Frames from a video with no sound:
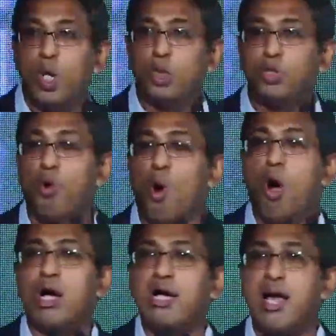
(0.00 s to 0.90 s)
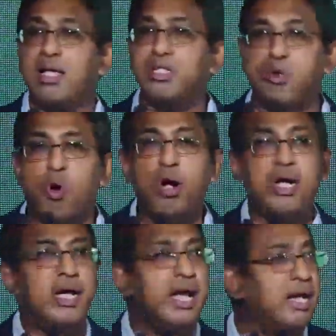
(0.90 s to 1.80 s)
sort of organize,
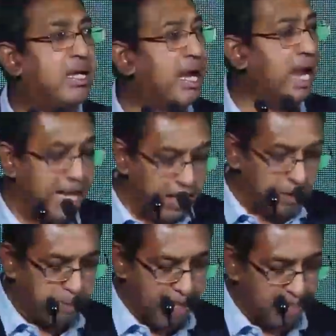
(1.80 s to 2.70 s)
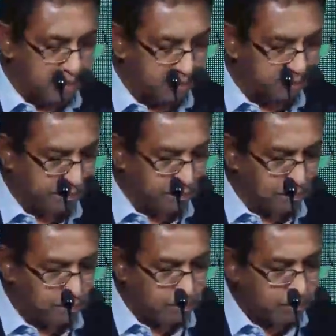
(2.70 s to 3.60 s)
coordinate an enterprise.
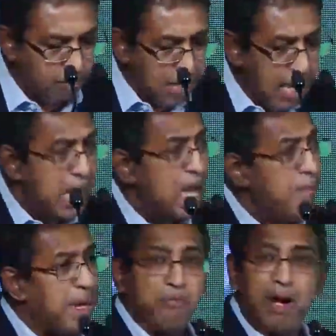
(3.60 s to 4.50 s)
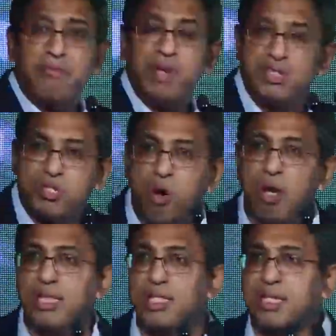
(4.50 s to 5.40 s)
But what we saw
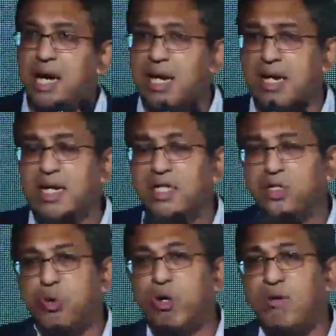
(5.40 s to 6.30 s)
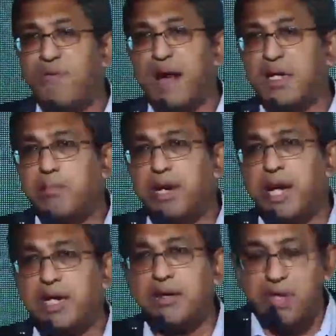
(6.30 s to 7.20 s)
in this country is total factor
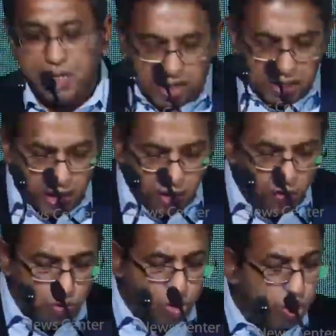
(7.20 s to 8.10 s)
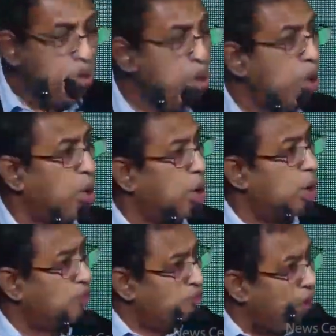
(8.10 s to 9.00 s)
productivity continued to
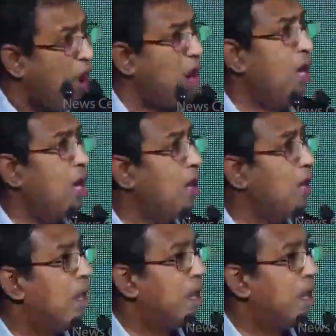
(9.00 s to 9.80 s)
fall